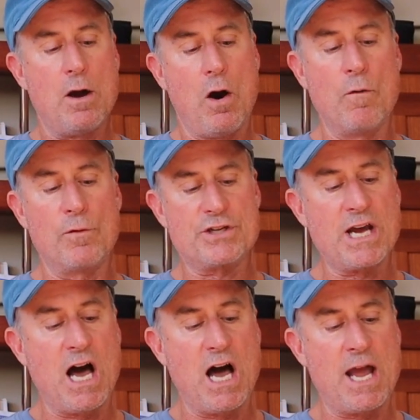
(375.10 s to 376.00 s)
Over
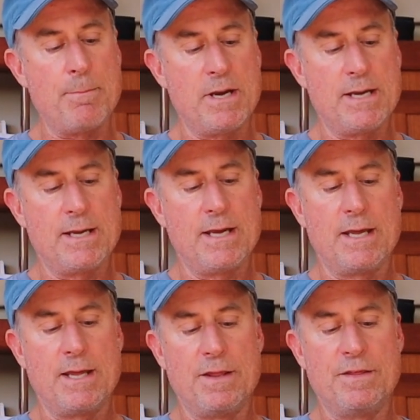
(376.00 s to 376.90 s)
time,
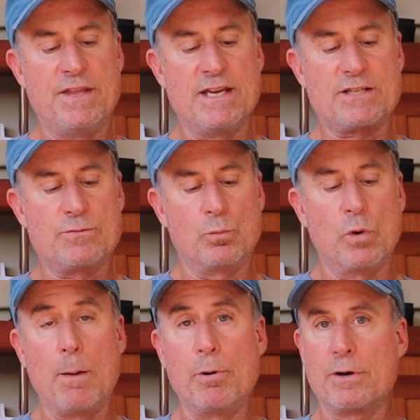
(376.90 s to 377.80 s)
this
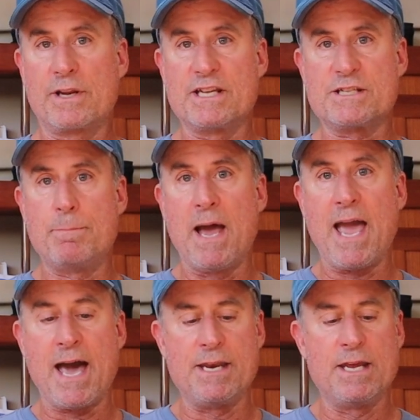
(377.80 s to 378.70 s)
rubber gets
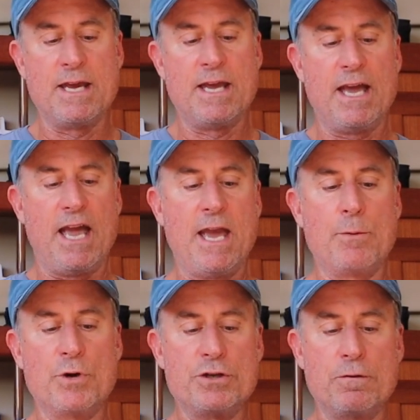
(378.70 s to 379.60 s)
bad,
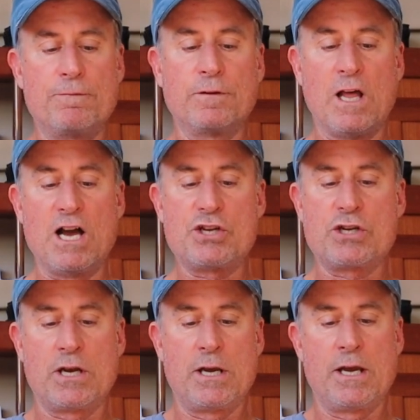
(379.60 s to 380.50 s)
and when you flush,